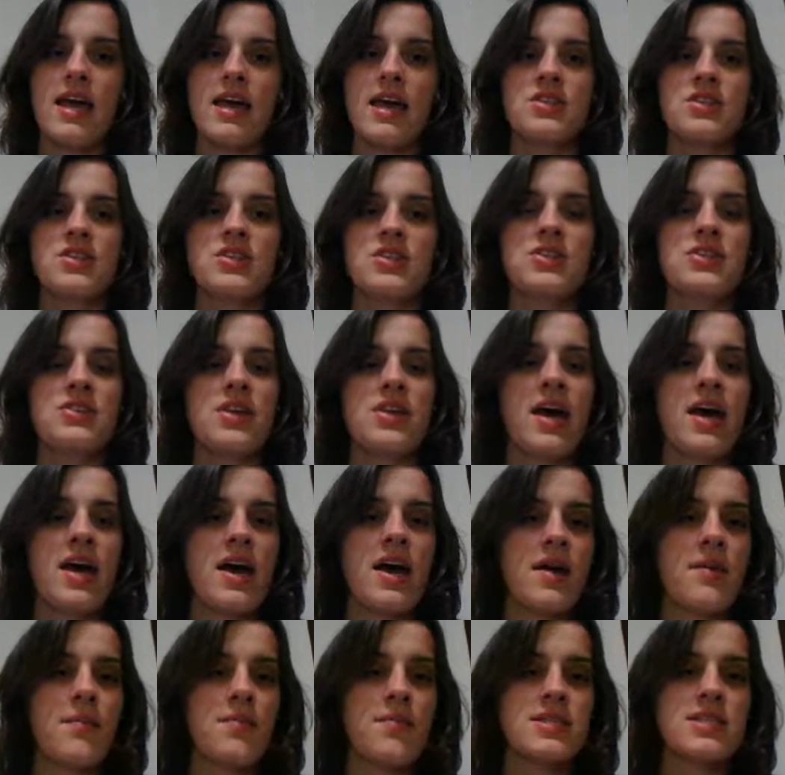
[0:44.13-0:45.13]
and do
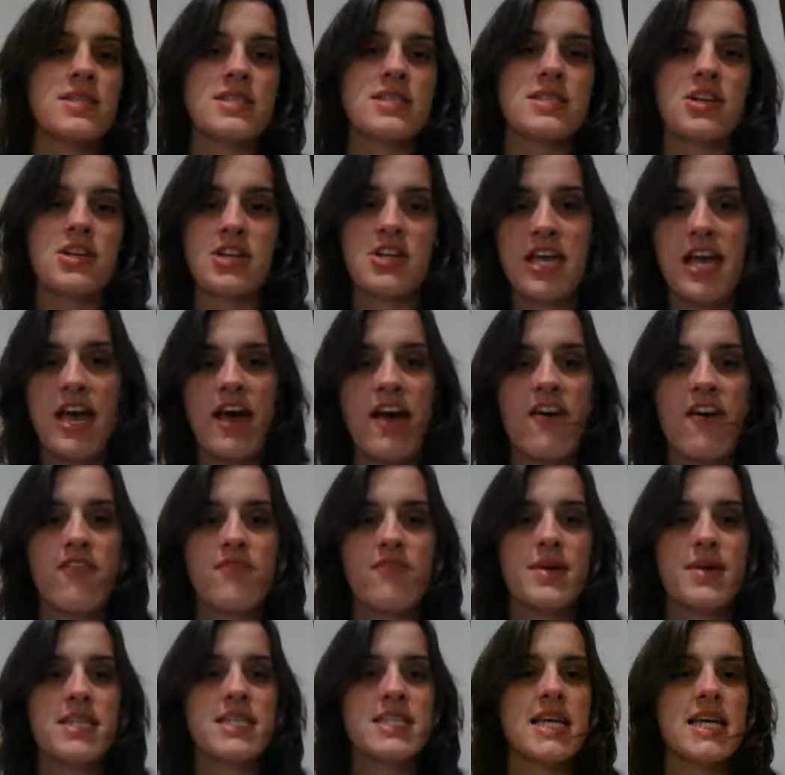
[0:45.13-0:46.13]
that. But since I already have
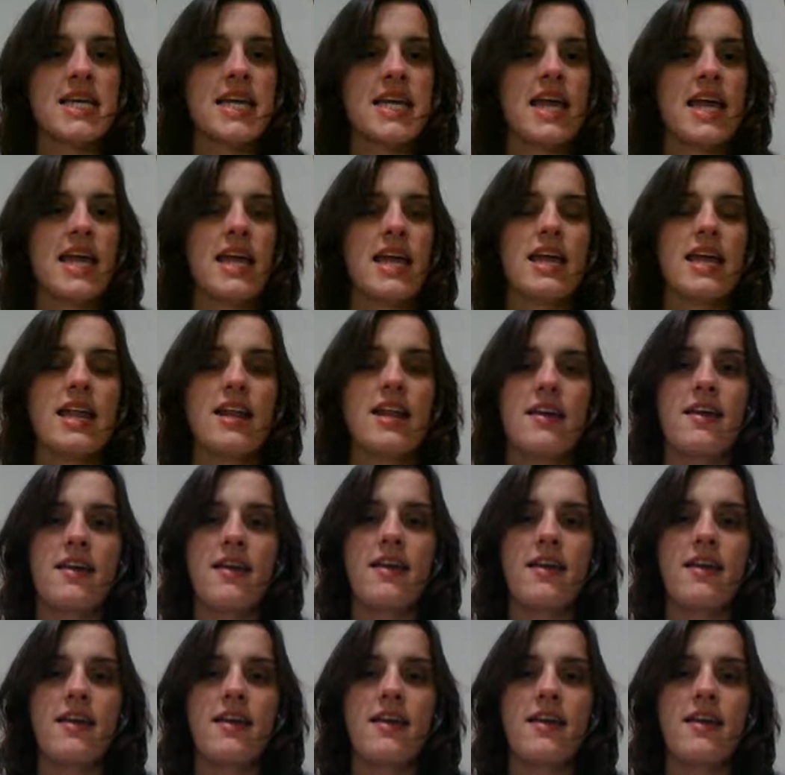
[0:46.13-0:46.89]
my ticket,